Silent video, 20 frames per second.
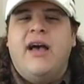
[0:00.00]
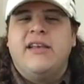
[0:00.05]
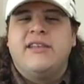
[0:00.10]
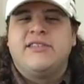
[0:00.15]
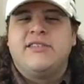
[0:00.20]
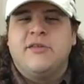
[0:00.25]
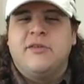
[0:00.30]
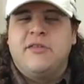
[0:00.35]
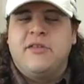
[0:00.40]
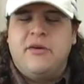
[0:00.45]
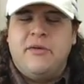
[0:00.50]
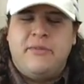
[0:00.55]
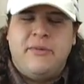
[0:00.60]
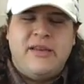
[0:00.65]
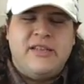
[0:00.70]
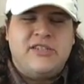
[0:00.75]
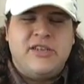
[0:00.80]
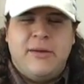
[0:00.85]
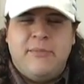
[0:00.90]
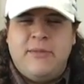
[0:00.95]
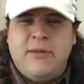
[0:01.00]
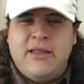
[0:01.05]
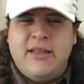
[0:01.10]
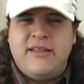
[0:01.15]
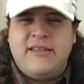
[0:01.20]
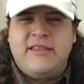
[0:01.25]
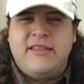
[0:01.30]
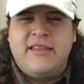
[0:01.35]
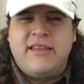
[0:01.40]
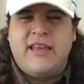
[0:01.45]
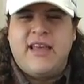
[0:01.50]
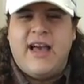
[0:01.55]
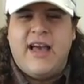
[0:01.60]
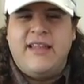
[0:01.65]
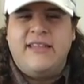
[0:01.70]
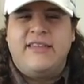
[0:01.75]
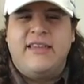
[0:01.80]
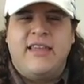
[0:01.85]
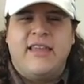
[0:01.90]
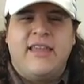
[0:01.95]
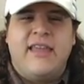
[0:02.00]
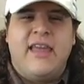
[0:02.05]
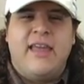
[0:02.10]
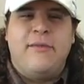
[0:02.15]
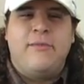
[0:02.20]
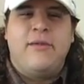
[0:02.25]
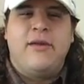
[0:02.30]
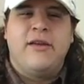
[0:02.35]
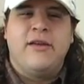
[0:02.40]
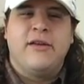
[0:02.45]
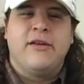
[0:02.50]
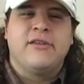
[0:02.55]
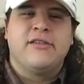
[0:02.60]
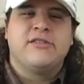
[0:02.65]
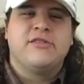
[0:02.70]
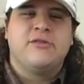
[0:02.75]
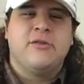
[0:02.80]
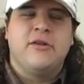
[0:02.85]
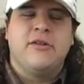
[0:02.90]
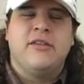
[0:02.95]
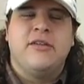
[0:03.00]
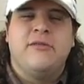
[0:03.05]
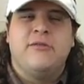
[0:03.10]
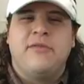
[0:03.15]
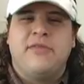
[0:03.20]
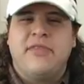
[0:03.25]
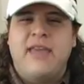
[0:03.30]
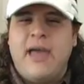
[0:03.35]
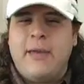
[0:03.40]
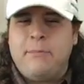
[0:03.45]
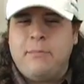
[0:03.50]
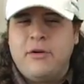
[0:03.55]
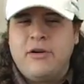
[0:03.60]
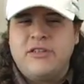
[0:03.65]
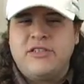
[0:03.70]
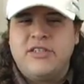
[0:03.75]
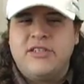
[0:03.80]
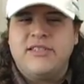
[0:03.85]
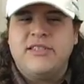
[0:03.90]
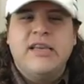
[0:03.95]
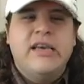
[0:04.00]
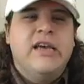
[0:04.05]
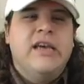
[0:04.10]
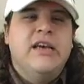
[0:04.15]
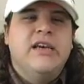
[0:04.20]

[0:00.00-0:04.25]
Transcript: So they'll be jumping into the content game here shortly with that purchase.